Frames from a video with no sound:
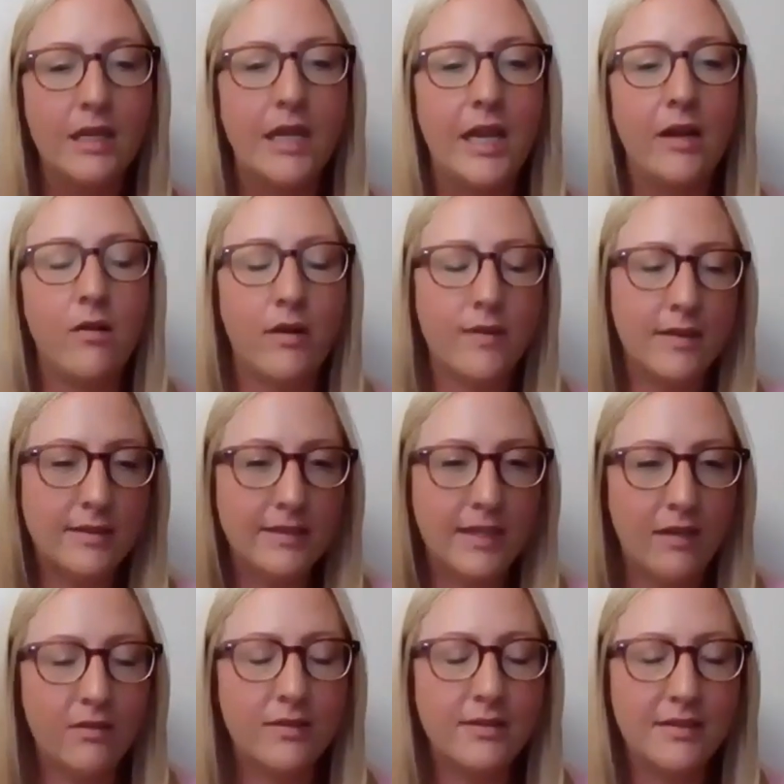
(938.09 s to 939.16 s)
Now, on the
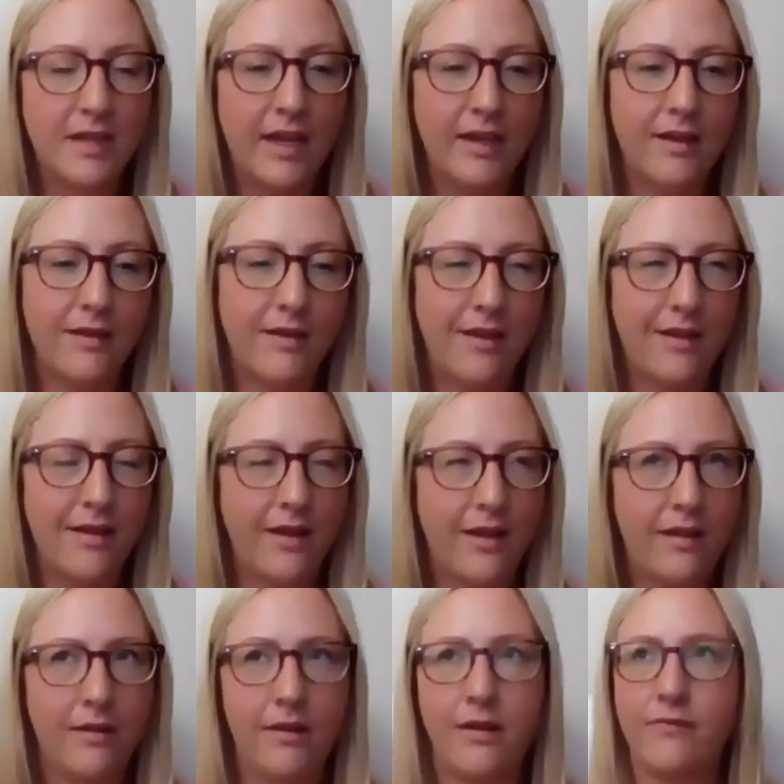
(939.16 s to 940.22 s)
sales side, and
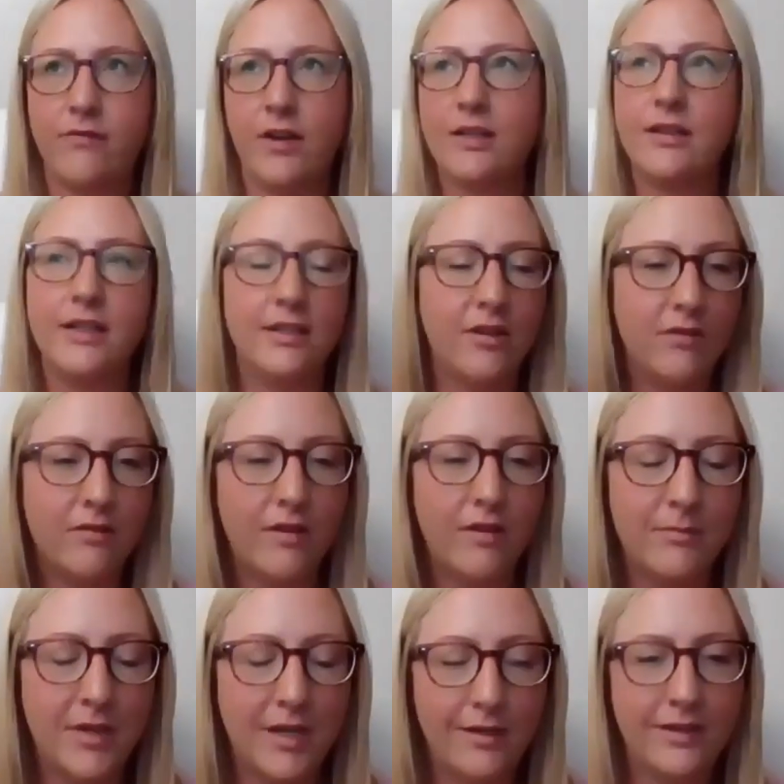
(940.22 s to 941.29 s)
I frankly
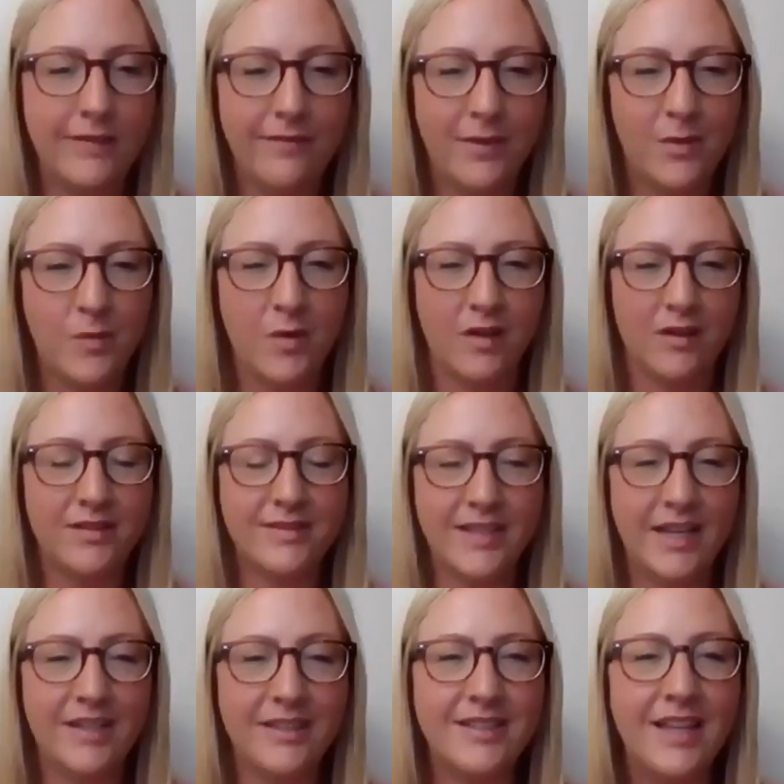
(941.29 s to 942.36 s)
I'm not in love with the word
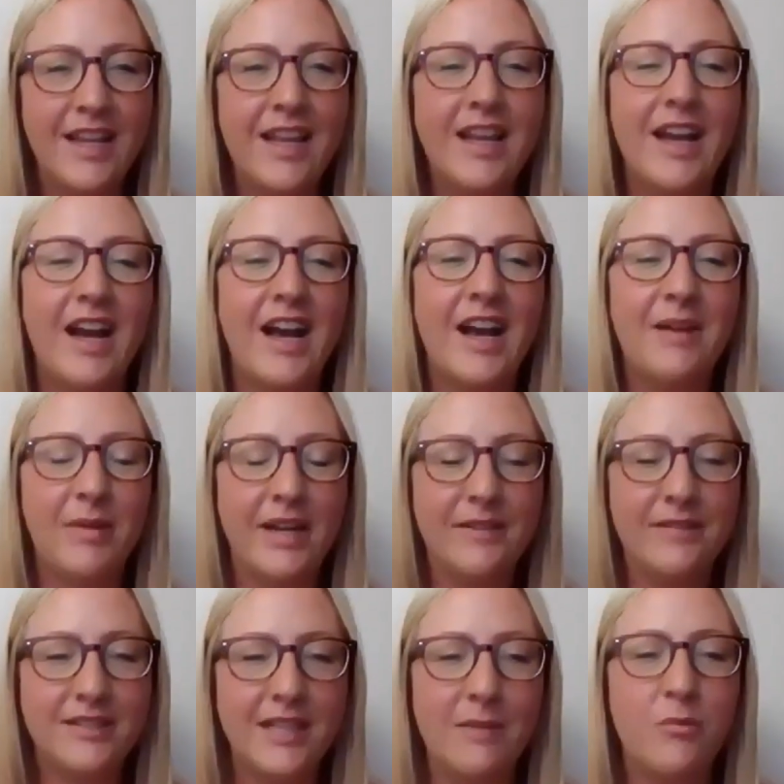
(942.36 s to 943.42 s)
sales, but I
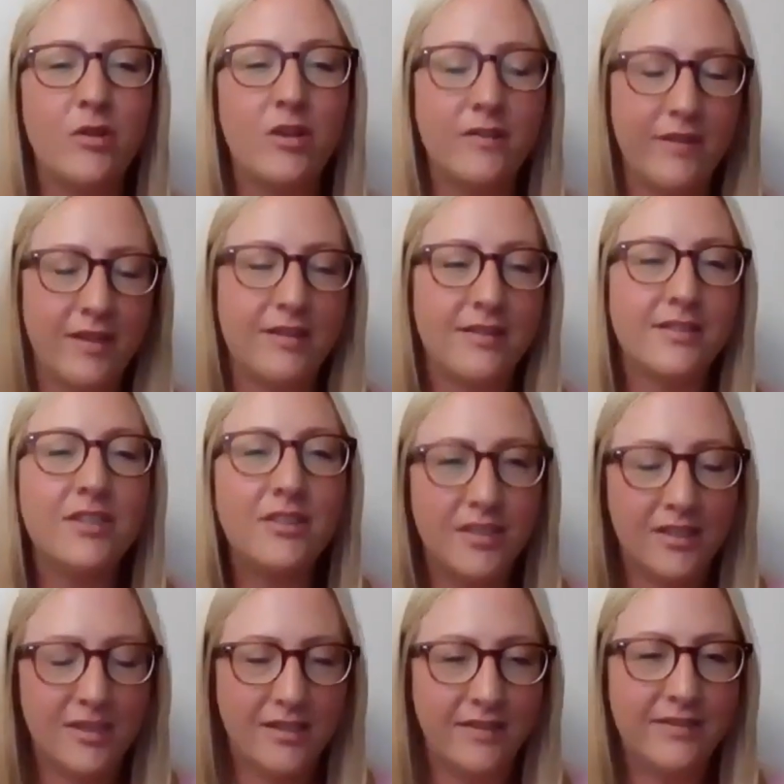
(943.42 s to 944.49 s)
would say more of a
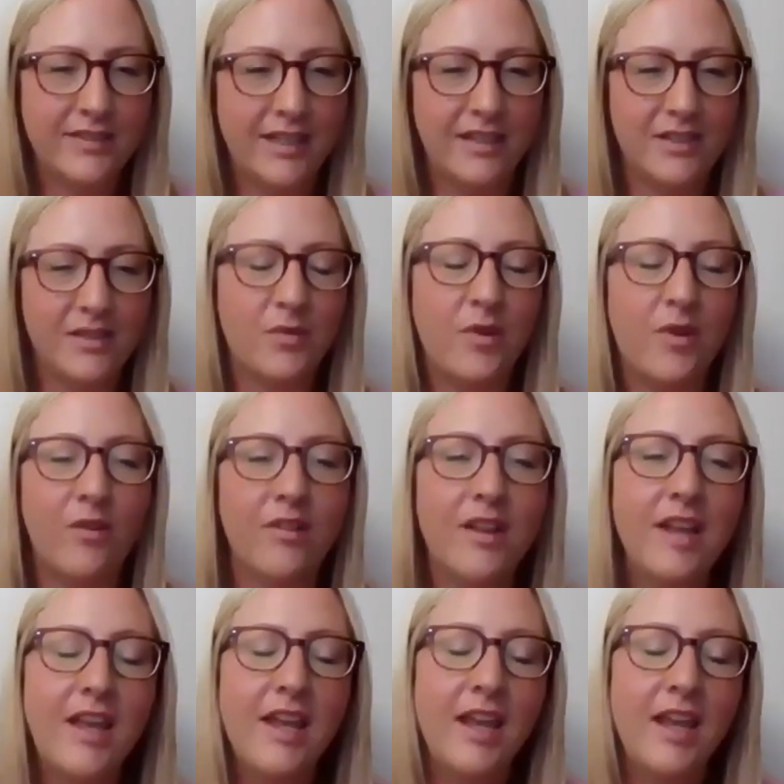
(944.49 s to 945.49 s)
consultative sales role.